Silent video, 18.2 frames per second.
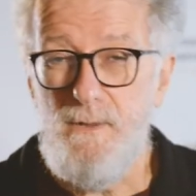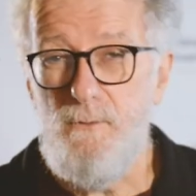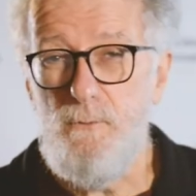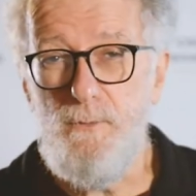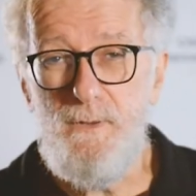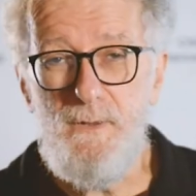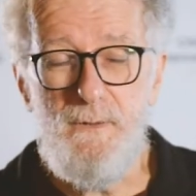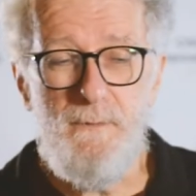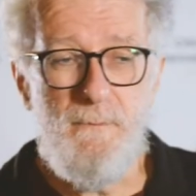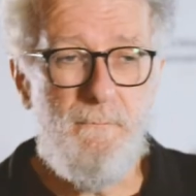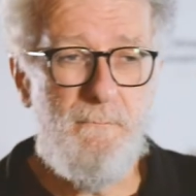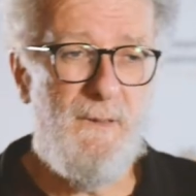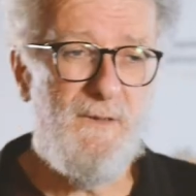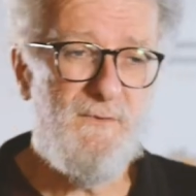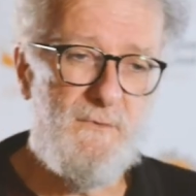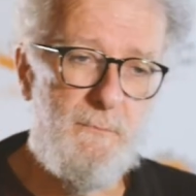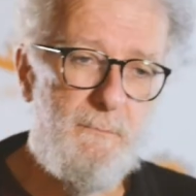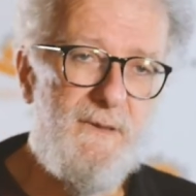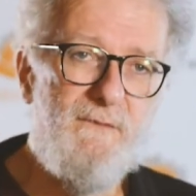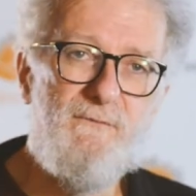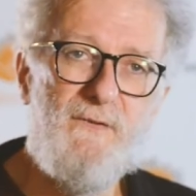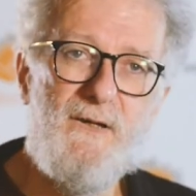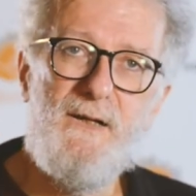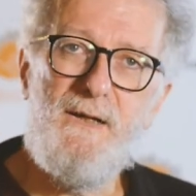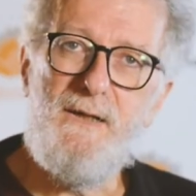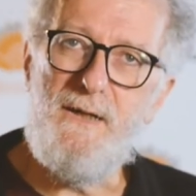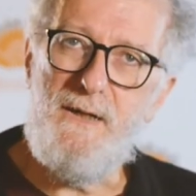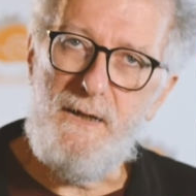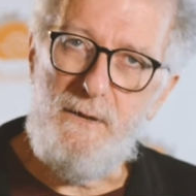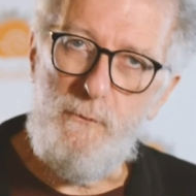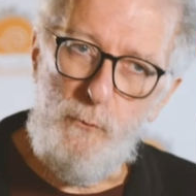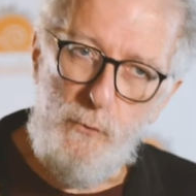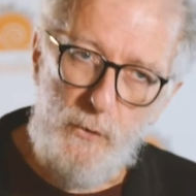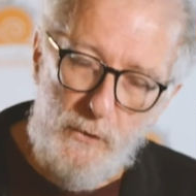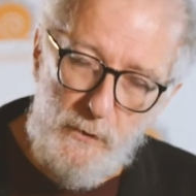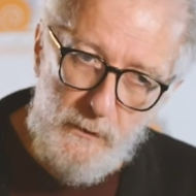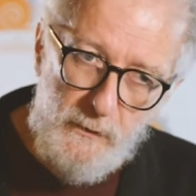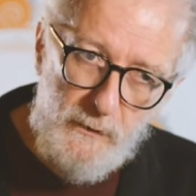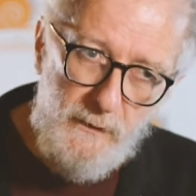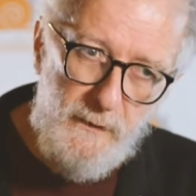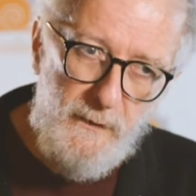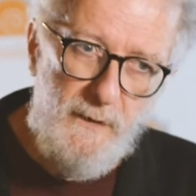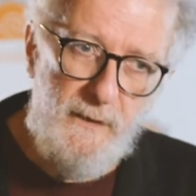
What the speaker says: We must be very aware